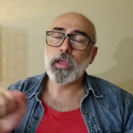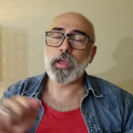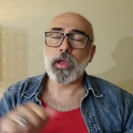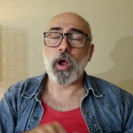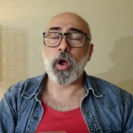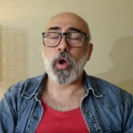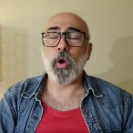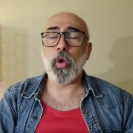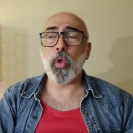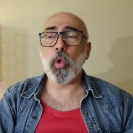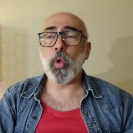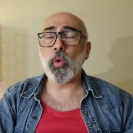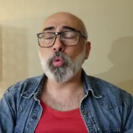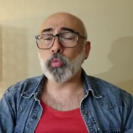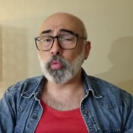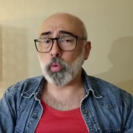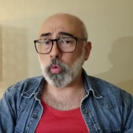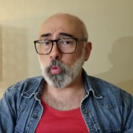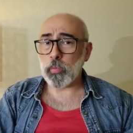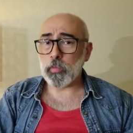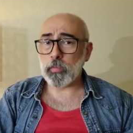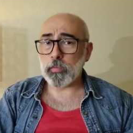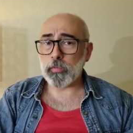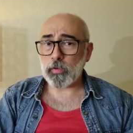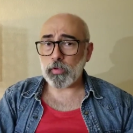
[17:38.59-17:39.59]
A whole
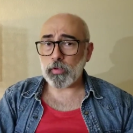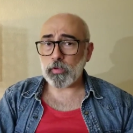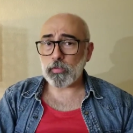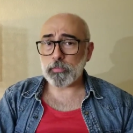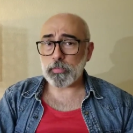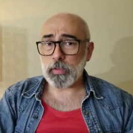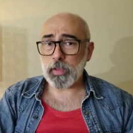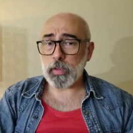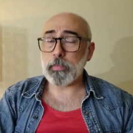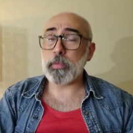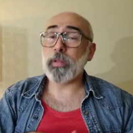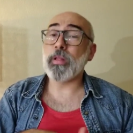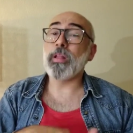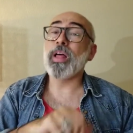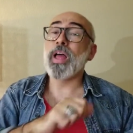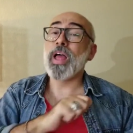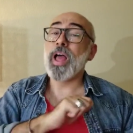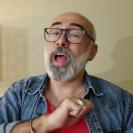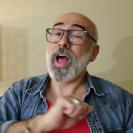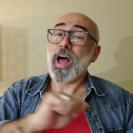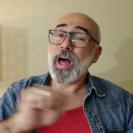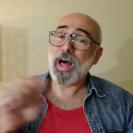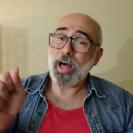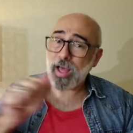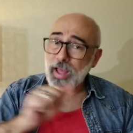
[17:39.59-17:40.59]
room full of people
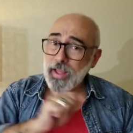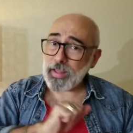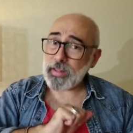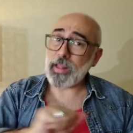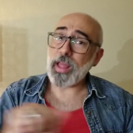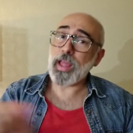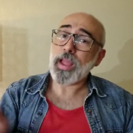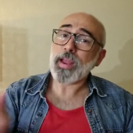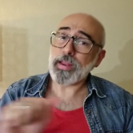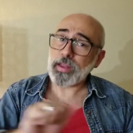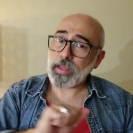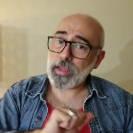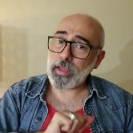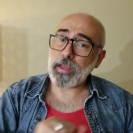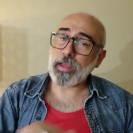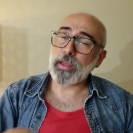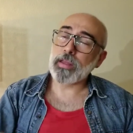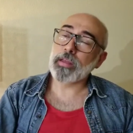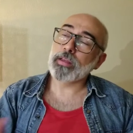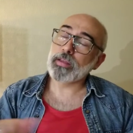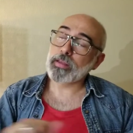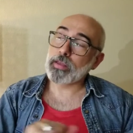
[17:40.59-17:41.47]
highlighting